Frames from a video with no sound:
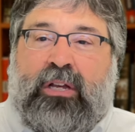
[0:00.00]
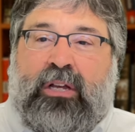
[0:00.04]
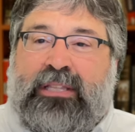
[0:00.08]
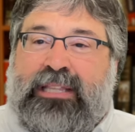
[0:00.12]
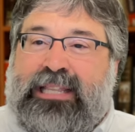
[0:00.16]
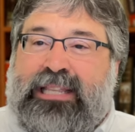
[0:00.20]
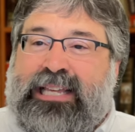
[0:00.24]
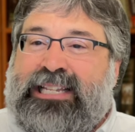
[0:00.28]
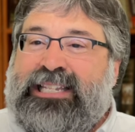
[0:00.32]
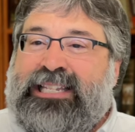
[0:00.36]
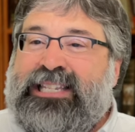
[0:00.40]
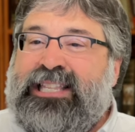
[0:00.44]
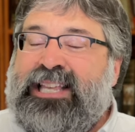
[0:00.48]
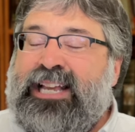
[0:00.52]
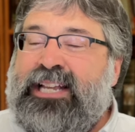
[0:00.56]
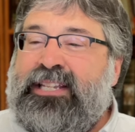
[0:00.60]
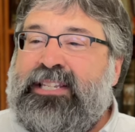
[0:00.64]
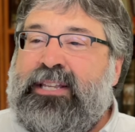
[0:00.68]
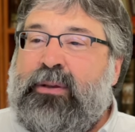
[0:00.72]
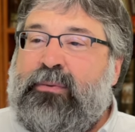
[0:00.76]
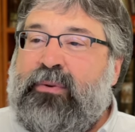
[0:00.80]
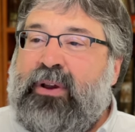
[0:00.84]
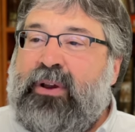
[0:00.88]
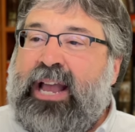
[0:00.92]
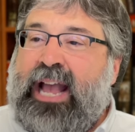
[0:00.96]
these things
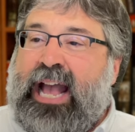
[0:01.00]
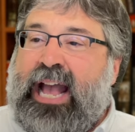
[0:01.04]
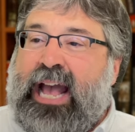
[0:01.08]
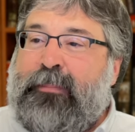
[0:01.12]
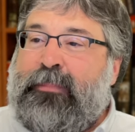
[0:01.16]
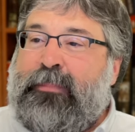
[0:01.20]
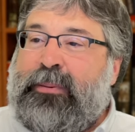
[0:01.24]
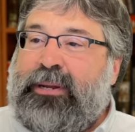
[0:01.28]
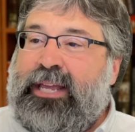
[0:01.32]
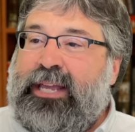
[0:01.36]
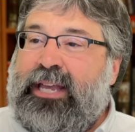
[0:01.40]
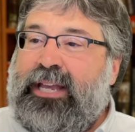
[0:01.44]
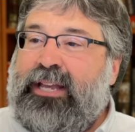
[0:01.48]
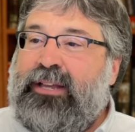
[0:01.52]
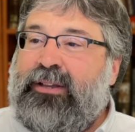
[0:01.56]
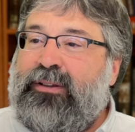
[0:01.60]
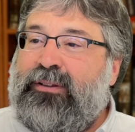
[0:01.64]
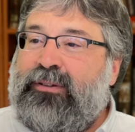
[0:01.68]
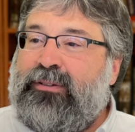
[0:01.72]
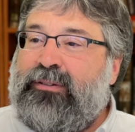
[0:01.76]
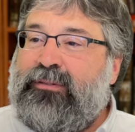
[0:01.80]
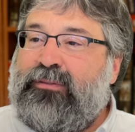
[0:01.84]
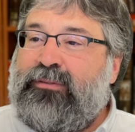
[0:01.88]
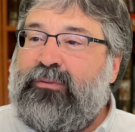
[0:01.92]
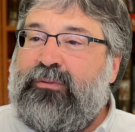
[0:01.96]
that were
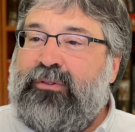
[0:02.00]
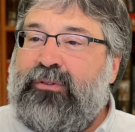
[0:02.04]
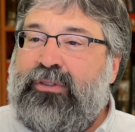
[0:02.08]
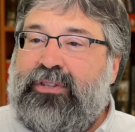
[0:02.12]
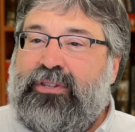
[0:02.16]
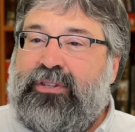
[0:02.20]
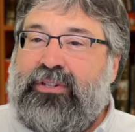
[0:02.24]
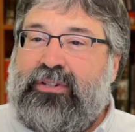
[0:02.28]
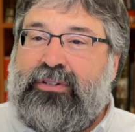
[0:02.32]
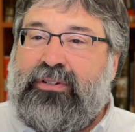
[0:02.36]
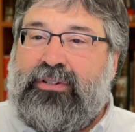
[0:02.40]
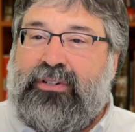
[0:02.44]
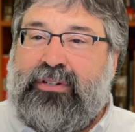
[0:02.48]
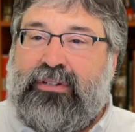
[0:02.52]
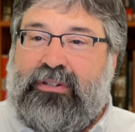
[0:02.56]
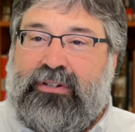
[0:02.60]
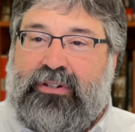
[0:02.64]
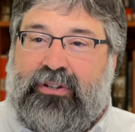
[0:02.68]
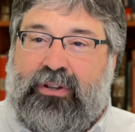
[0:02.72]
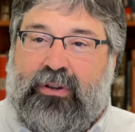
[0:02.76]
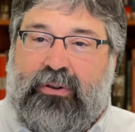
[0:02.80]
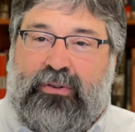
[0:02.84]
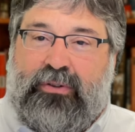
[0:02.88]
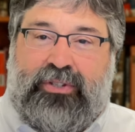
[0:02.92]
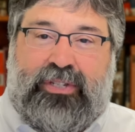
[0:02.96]
happening with
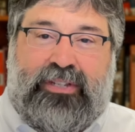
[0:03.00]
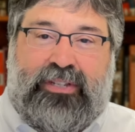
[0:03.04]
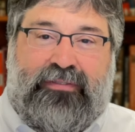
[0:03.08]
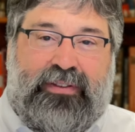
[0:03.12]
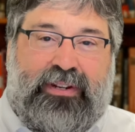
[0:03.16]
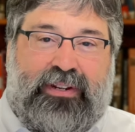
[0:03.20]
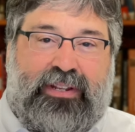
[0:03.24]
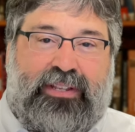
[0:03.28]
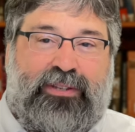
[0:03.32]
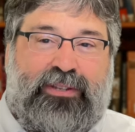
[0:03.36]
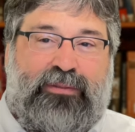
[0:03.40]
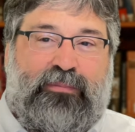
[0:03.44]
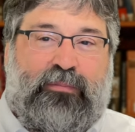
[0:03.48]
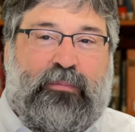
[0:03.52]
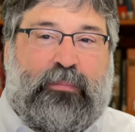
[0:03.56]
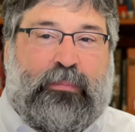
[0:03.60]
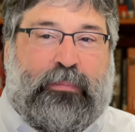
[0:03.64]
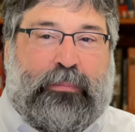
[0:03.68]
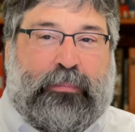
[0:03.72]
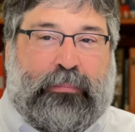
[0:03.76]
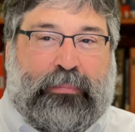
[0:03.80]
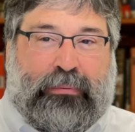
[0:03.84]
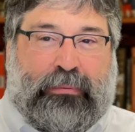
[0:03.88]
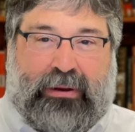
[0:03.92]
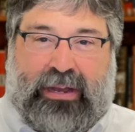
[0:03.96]
Joseph and his
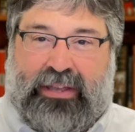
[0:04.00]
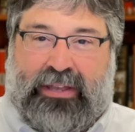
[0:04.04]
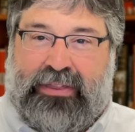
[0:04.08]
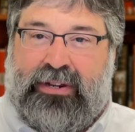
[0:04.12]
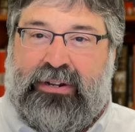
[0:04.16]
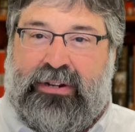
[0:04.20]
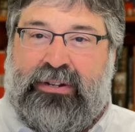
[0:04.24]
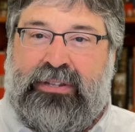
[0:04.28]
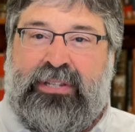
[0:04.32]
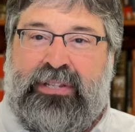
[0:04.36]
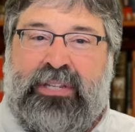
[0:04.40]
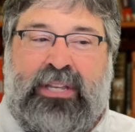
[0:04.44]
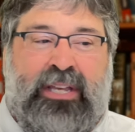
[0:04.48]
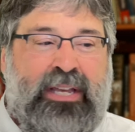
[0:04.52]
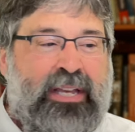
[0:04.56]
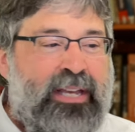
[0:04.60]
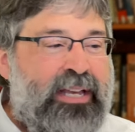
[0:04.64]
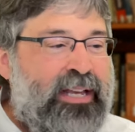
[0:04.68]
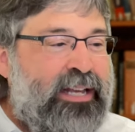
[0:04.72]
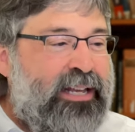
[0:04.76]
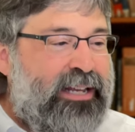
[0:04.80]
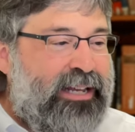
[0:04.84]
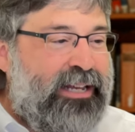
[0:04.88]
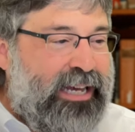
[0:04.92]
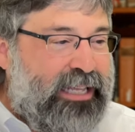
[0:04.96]
brothers
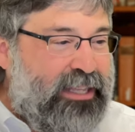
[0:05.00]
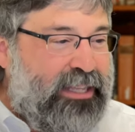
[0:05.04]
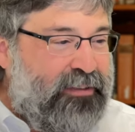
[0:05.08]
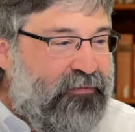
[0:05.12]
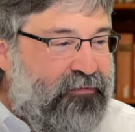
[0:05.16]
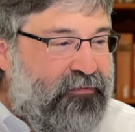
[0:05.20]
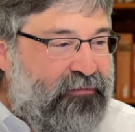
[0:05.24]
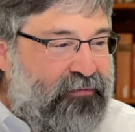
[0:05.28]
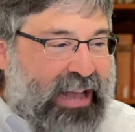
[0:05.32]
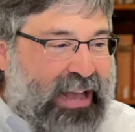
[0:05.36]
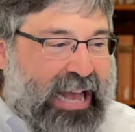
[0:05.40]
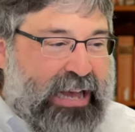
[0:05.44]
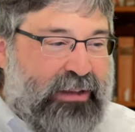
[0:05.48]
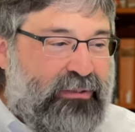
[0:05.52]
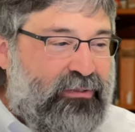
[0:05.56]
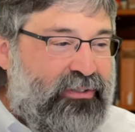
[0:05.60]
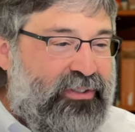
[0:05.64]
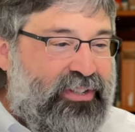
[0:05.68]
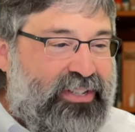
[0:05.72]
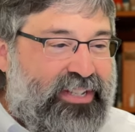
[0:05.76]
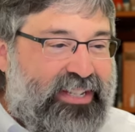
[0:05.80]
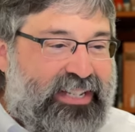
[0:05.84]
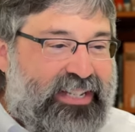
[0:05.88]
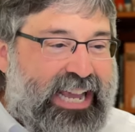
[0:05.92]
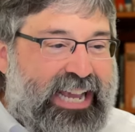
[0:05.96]
are the
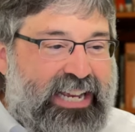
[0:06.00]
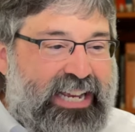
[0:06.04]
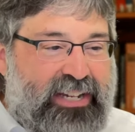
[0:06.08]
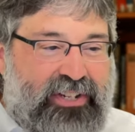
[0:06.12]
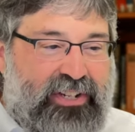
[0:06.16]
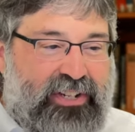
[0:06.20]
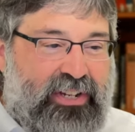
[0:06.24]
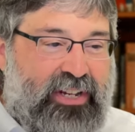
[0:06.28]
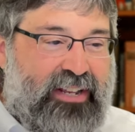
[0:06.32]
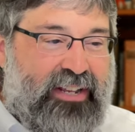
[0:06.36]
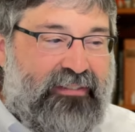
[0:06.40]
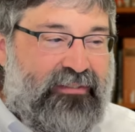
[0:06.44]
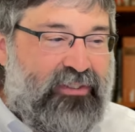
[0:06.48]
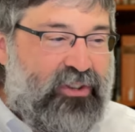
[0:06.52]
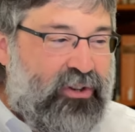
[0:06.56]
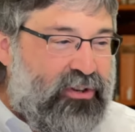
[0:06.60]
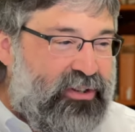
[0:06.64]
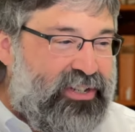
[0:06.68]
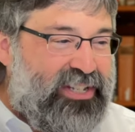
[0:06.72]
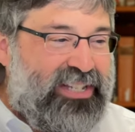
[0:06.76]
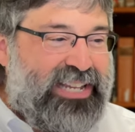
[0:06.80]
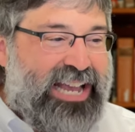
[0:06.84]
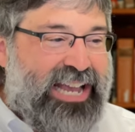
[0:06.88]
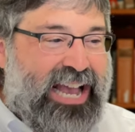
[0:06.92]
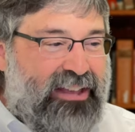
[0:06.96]
foundation of your
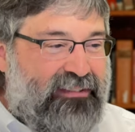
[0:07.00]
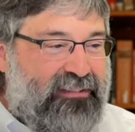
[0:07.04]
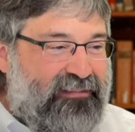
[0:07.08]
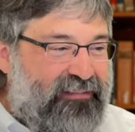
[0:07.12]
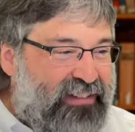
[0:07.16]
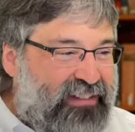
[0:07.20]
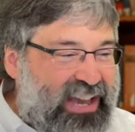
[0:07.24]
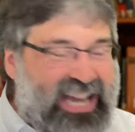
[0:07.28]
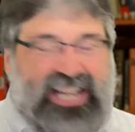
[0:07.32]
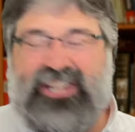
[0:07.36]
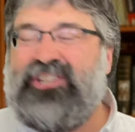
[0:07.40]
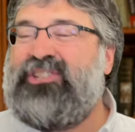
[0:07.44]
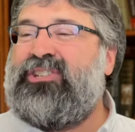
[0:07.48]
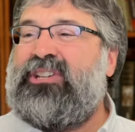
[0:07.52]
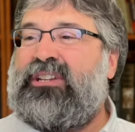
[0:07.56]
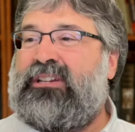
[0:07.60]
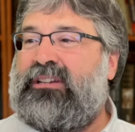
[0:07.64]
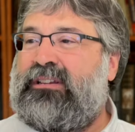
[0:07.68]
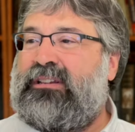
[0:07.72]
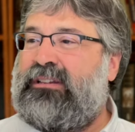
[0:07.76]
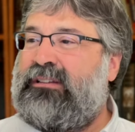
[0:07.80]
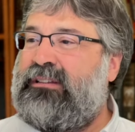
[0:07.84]
salvation.